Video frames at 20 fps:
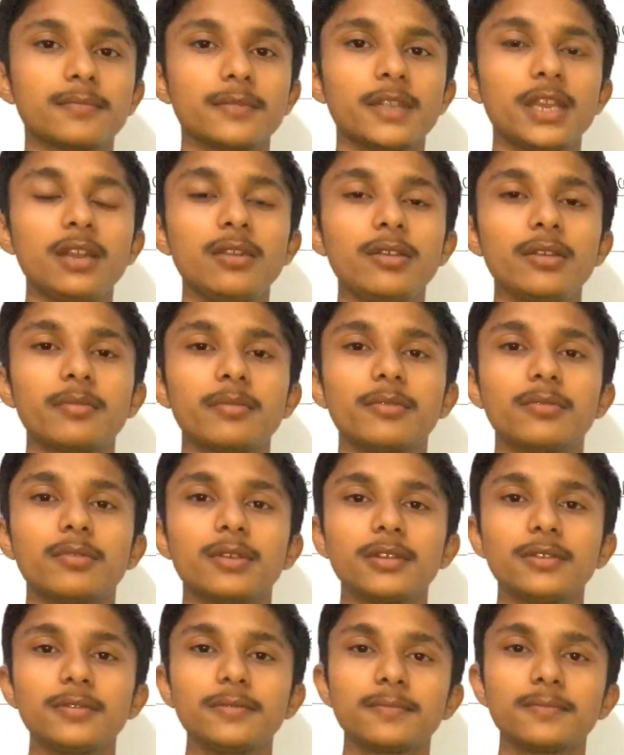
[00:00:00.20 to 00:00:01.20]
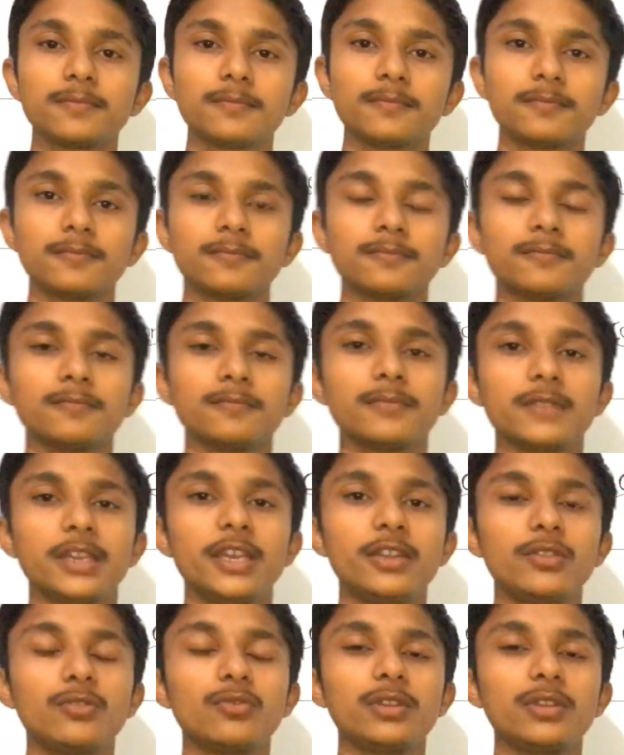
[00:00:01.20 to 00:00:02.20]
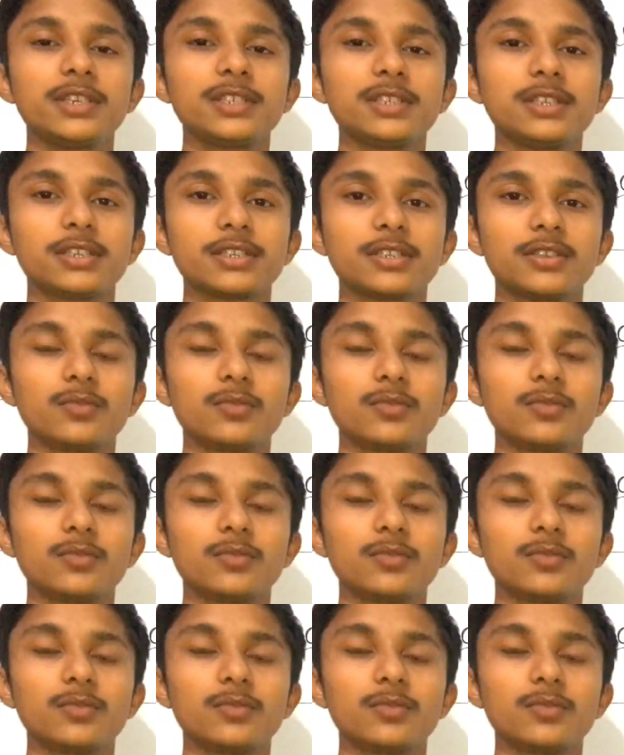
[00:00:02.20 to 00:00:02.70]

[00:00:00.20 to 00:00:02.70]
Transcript: Hello everyone. In today's lecture